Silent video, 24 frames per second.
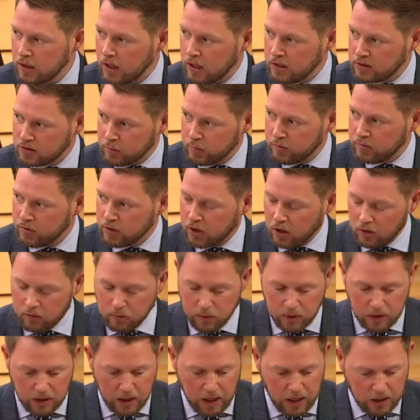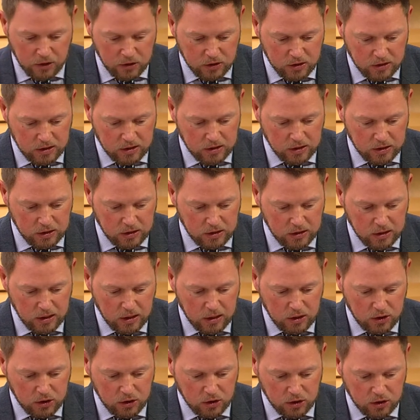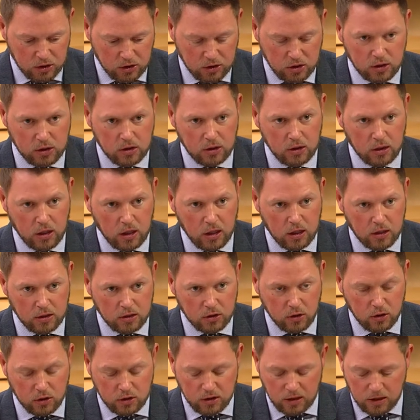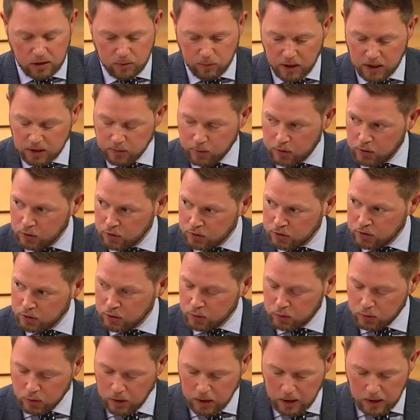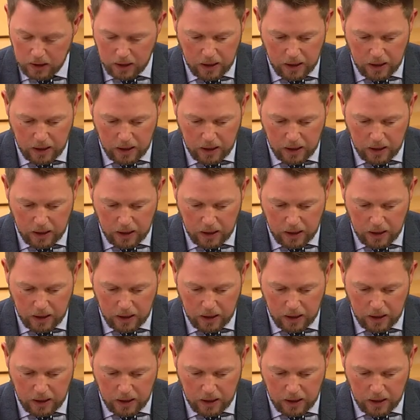and some of the government agencies, such as Scottish Enterprise, but also